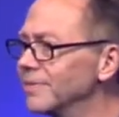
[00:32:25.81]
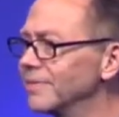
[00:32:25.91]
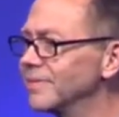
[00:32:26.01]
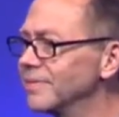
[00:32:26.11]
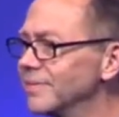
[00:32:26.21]

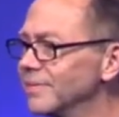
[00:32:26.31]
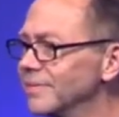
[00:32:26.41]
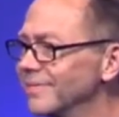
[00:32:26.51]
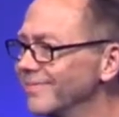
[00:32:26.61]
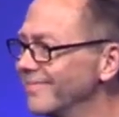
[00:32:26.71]

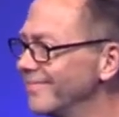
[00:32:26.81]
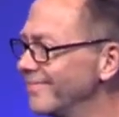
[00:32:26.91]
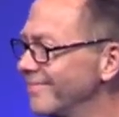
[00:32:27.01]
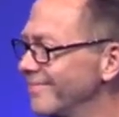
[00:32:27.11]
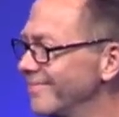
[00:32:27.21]

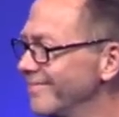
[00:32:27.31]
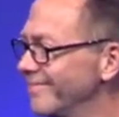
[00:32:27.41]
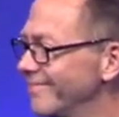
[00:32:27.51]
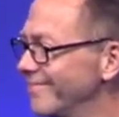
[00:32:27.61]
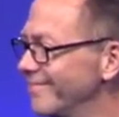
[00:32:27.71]

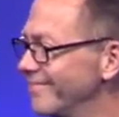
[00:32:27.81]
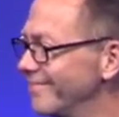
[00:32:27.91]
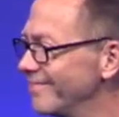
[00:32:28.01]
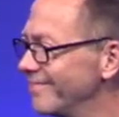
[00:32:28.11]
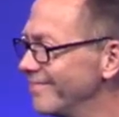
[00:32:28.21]

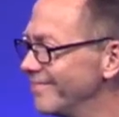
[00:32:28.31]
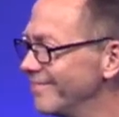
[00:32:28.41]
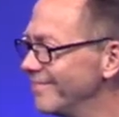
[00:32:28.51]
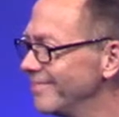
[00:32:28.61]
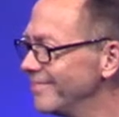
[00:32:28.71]

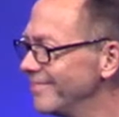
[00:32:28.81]
No one is speaking in this clip.